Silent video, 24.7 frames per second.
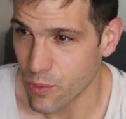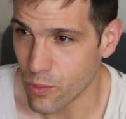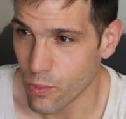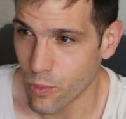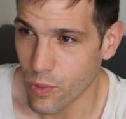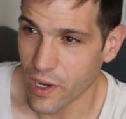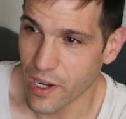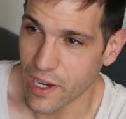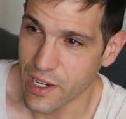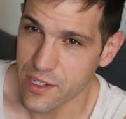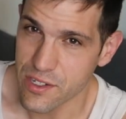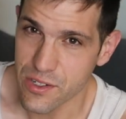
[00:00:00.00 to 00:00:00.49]

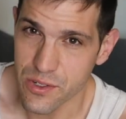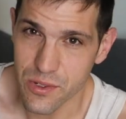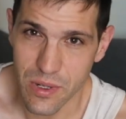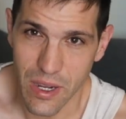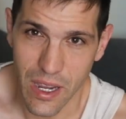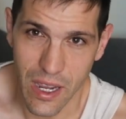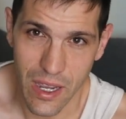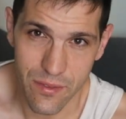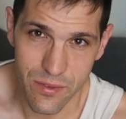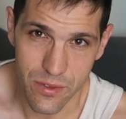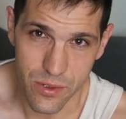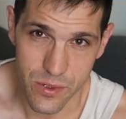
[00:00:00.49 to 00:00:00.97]
when I do
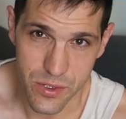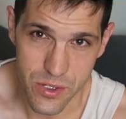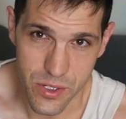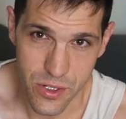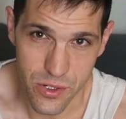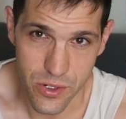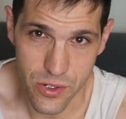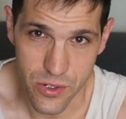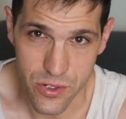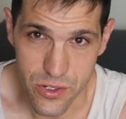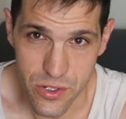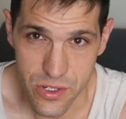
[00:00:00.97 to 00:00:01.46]
have those
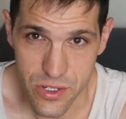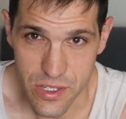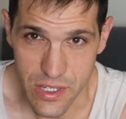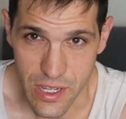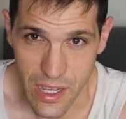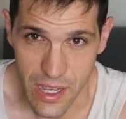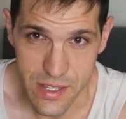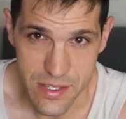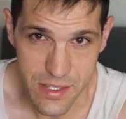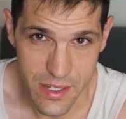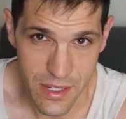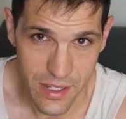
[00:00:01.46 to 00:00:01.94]
urges
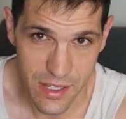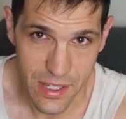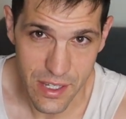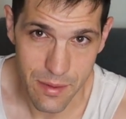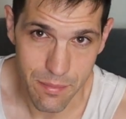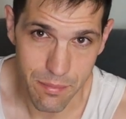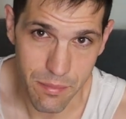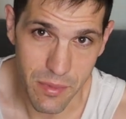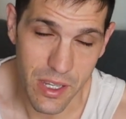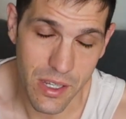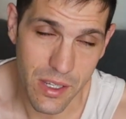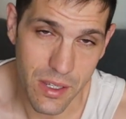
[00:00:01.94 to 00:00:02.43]
as I
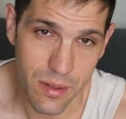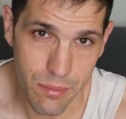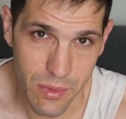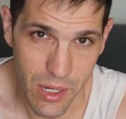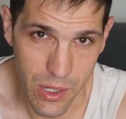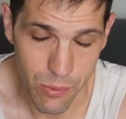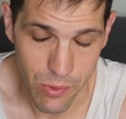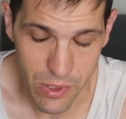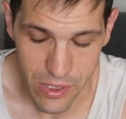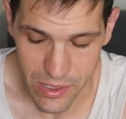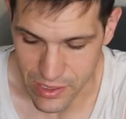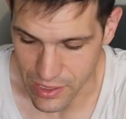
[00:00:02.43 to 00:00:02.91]
keep making
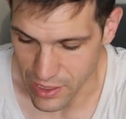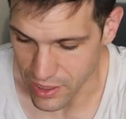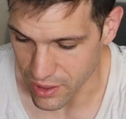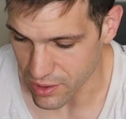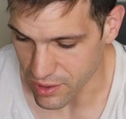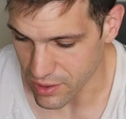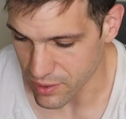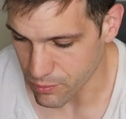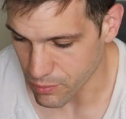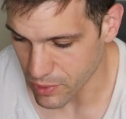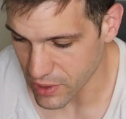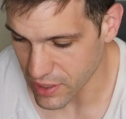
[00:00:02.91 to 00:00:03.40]
my way down
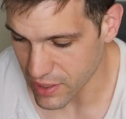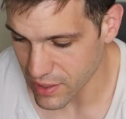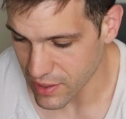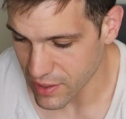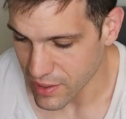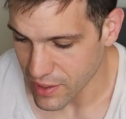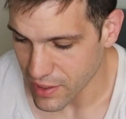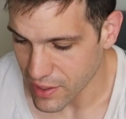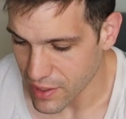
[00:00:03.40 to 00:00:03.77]
in weight,